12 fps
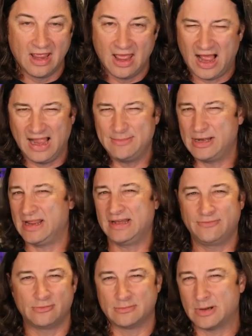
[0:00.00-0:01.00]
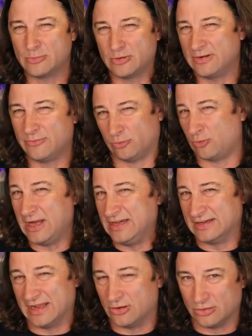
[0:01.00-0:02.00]
I might not even remember ever writing
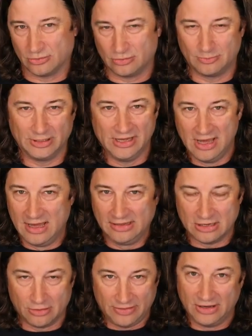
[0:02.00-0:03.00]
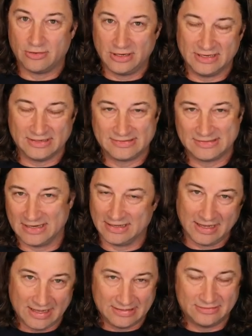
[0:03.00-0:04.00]
that article, but there it is saying,
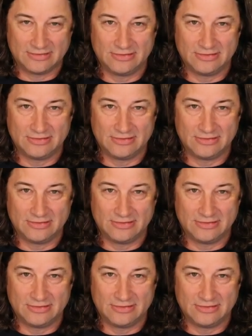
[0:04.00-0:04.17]
hey,